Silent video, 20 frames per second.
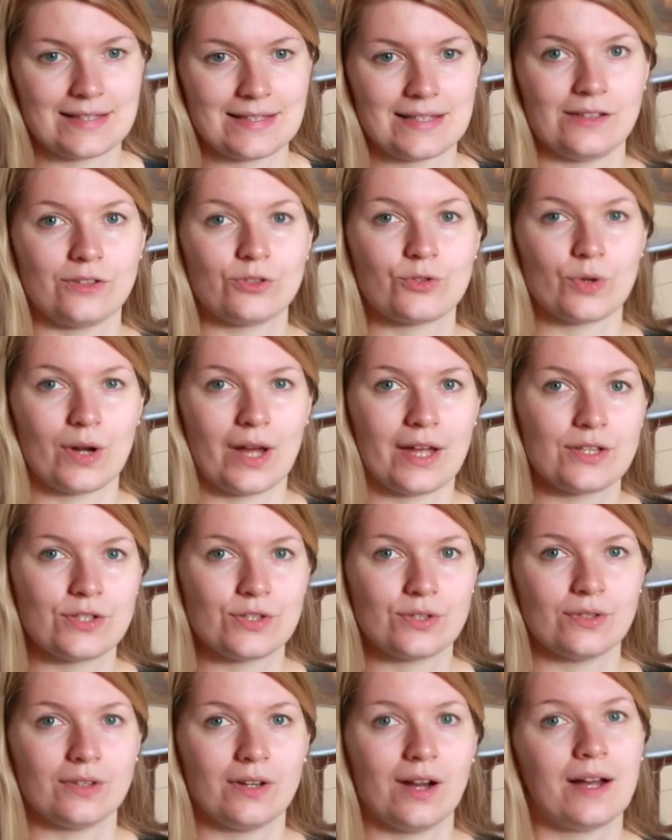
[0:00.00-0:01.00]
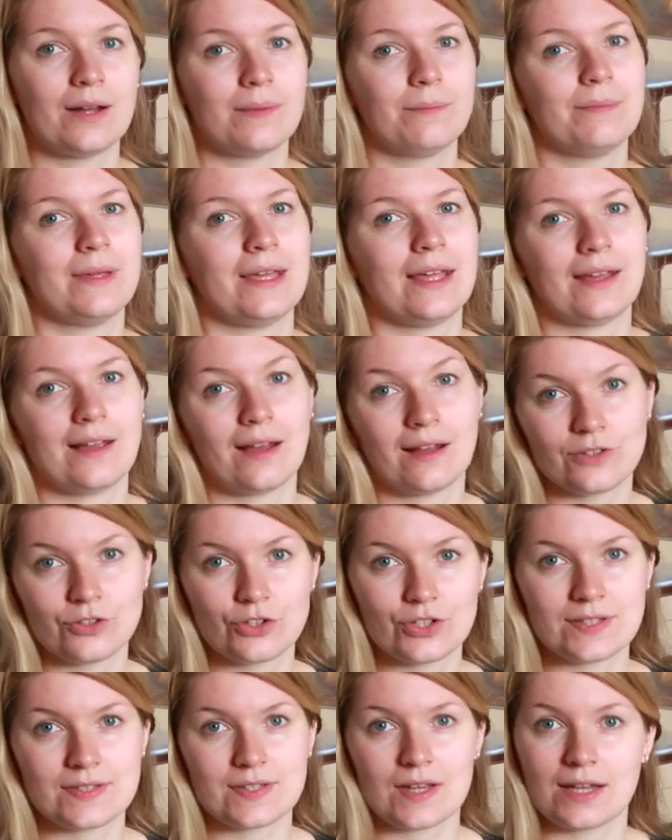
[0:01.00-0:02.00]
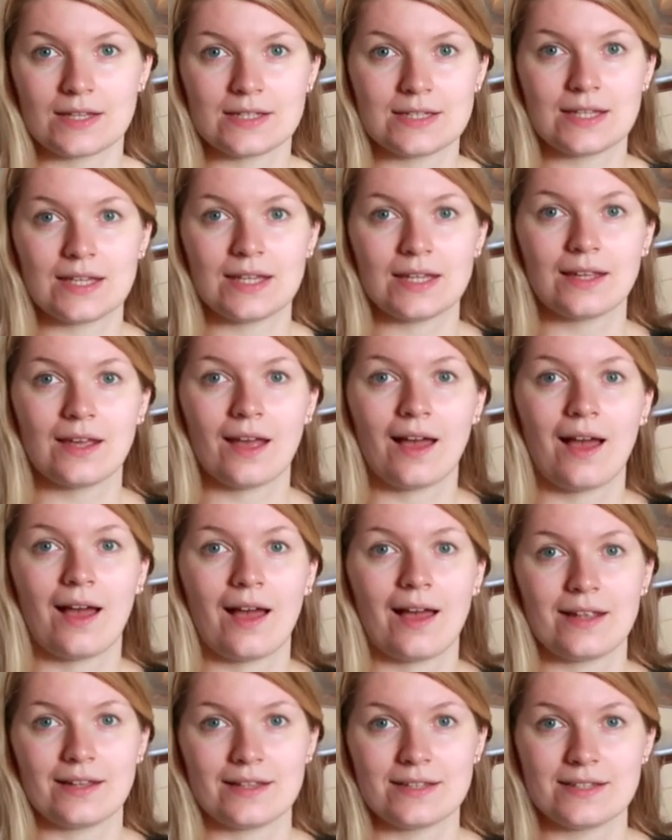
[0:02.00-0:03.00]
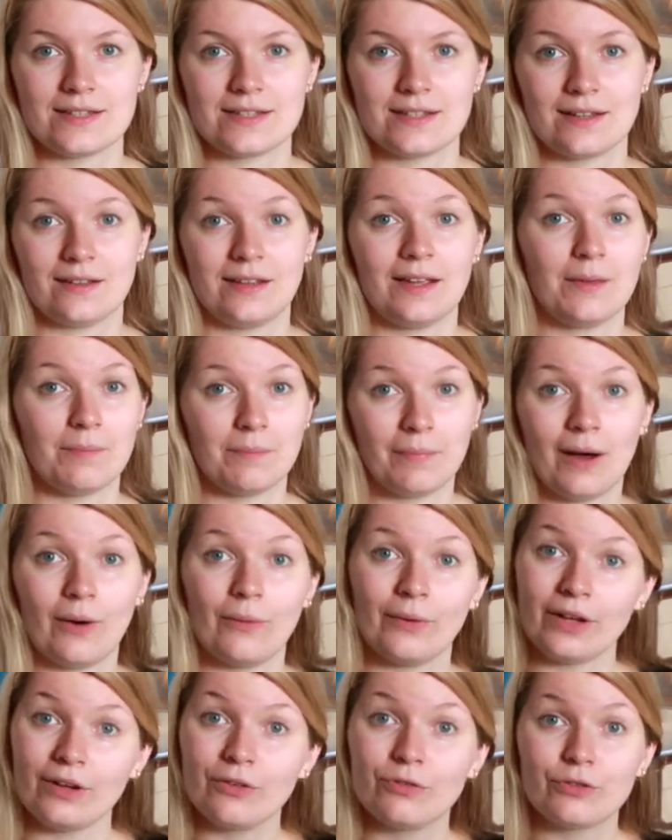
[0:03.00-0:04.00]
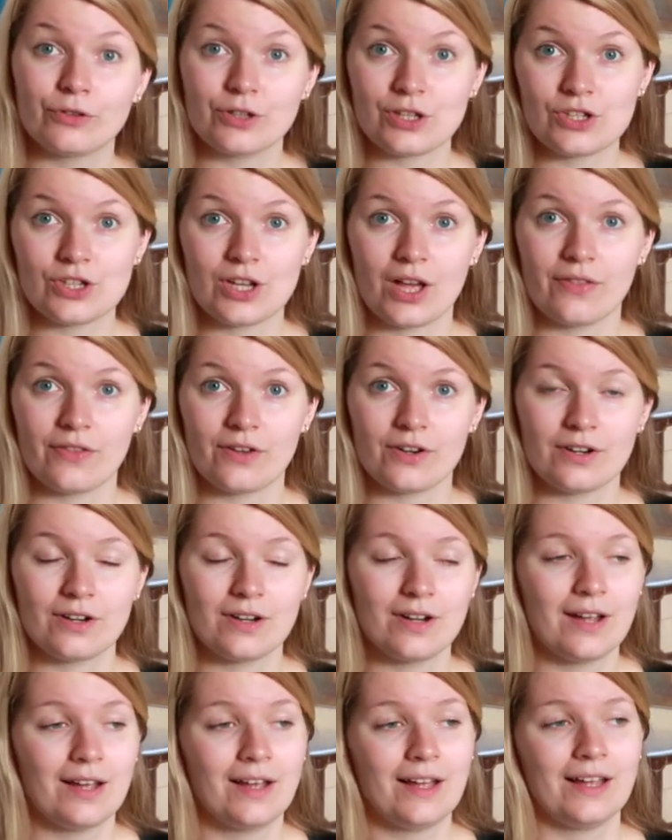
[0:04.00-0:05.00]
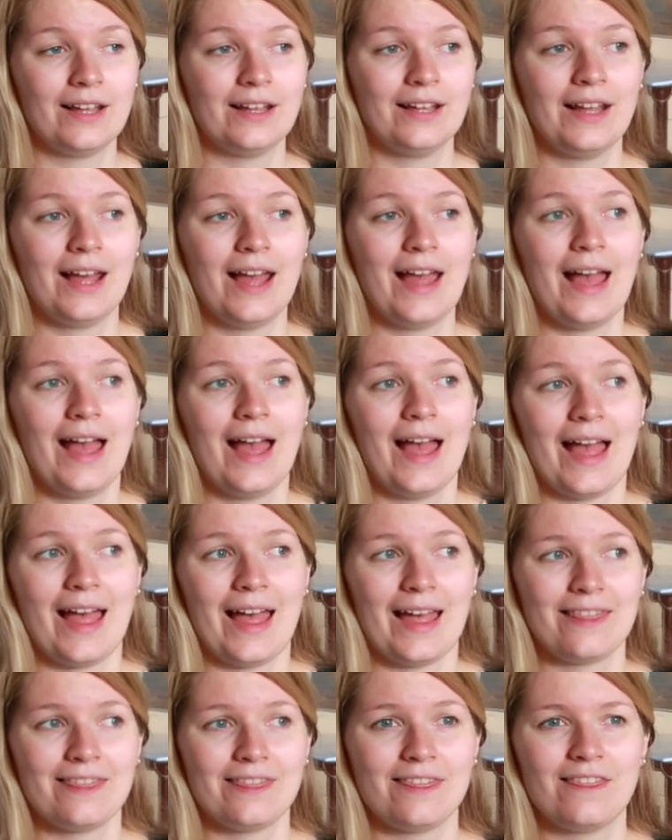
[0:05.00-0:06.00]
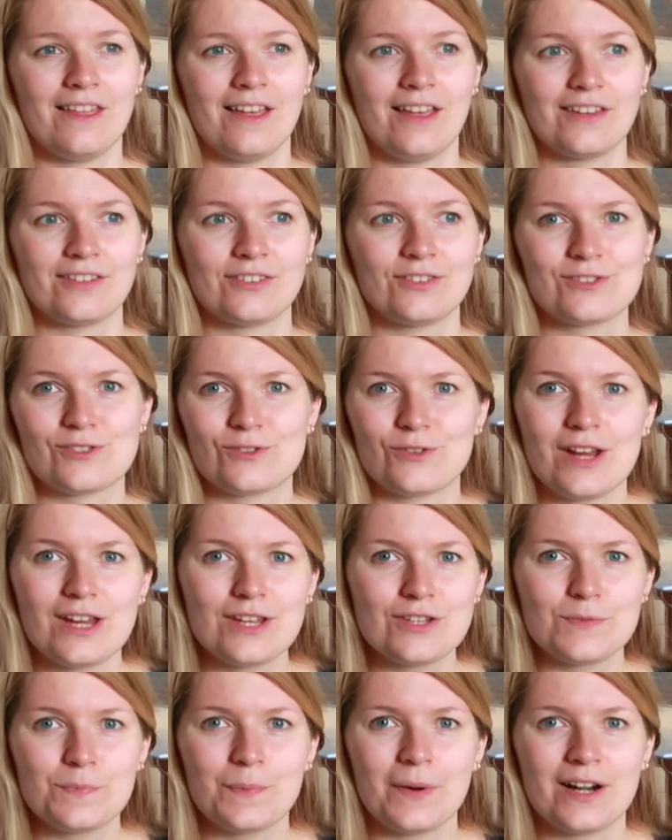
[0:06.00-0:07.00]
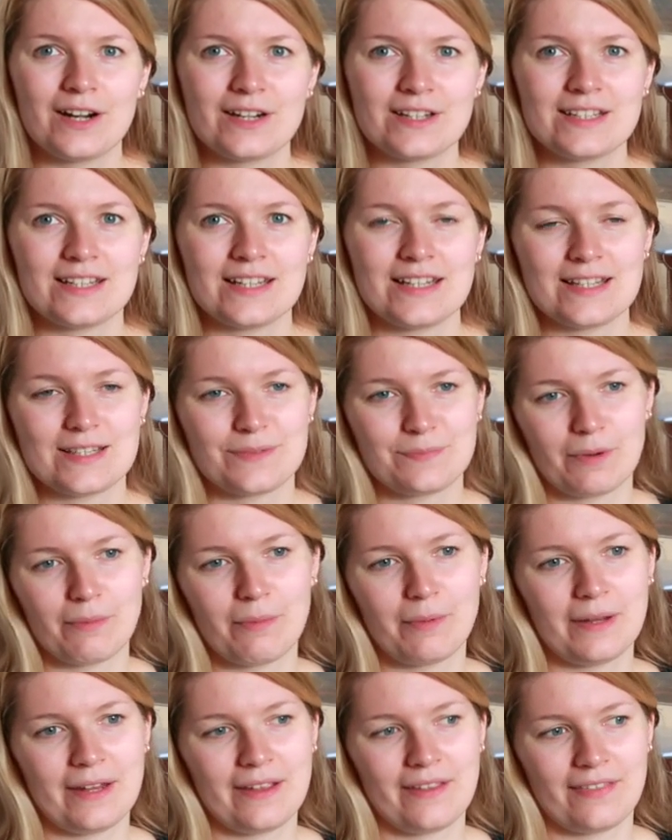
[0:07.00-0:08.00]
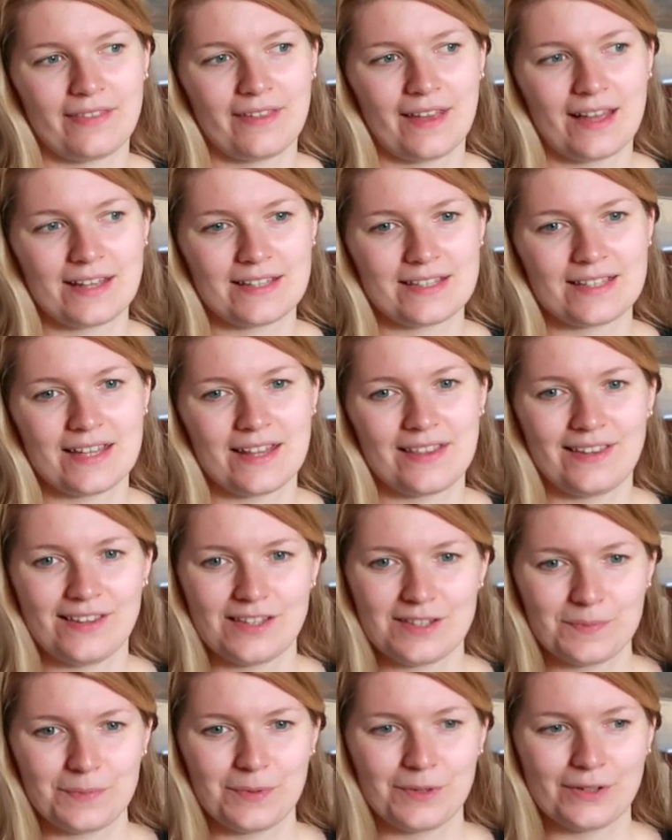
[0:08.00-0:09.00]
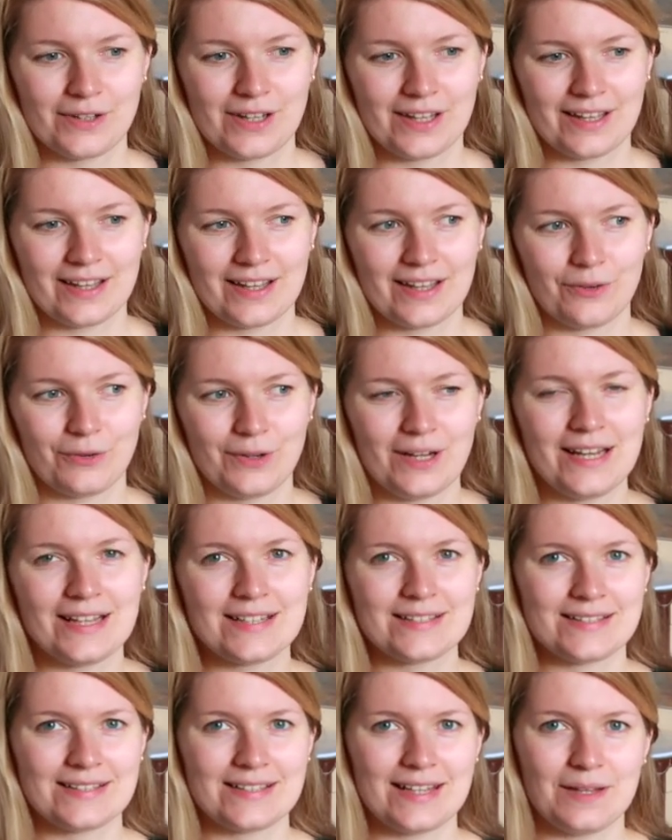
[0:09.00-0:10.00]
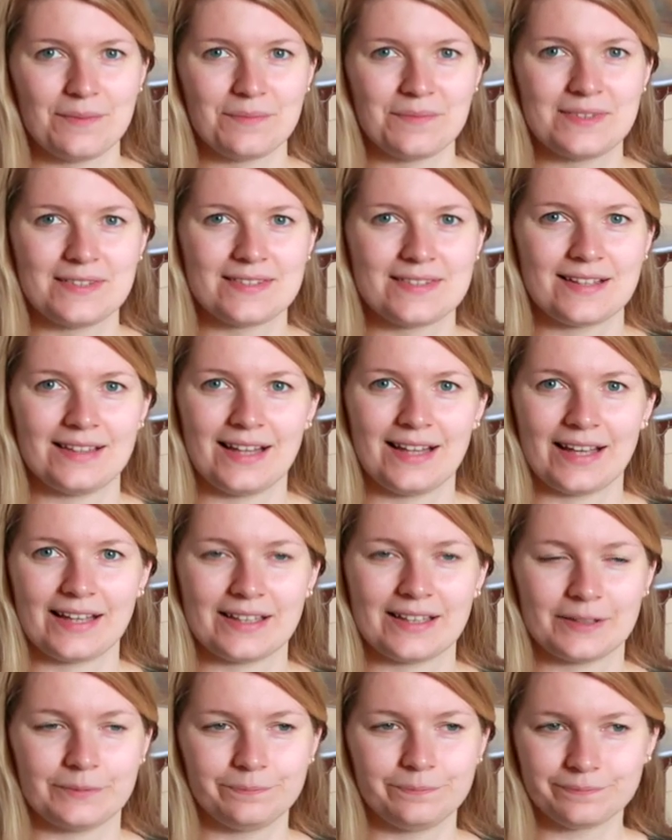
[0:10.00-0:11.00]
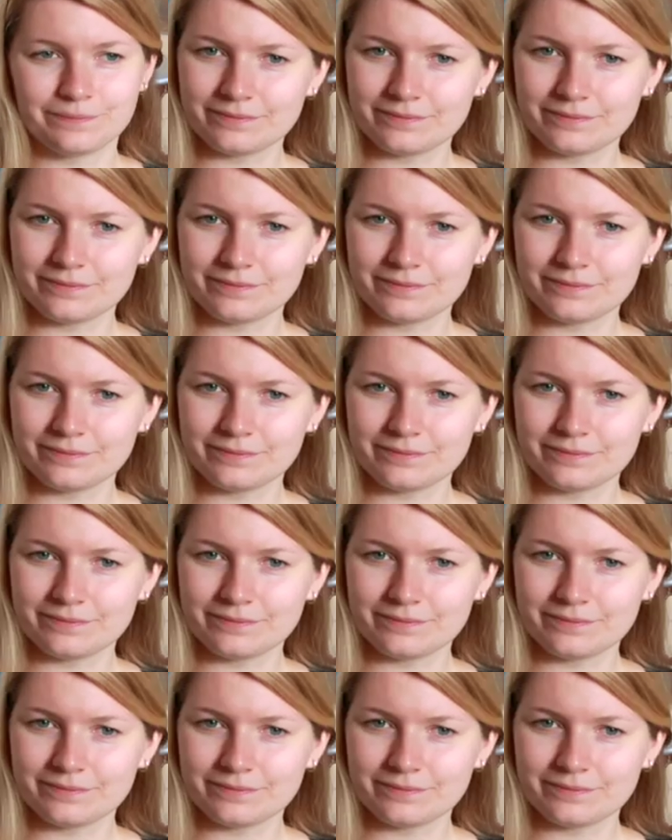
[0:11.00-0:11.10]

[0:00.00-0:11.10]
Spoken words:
still try to be understanding and empowering for each other. And the strange part is probably that this book really seems like